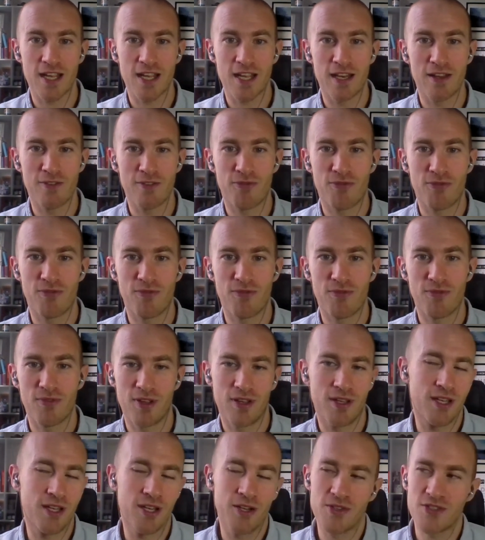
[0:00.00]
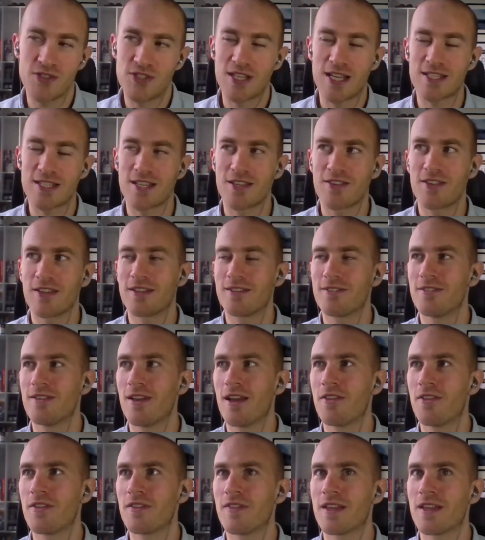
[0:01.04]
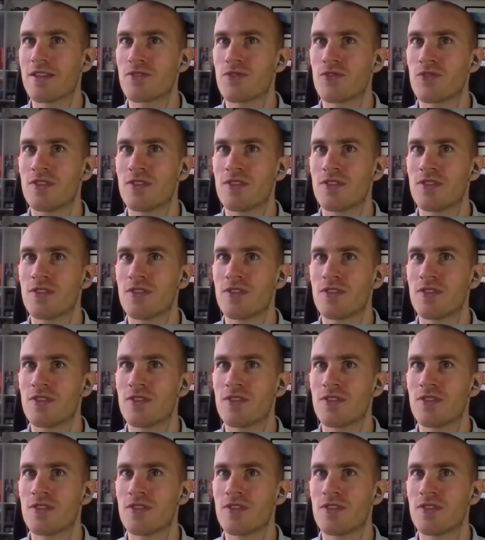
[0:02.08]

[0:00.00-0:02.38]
and if so that's I think that's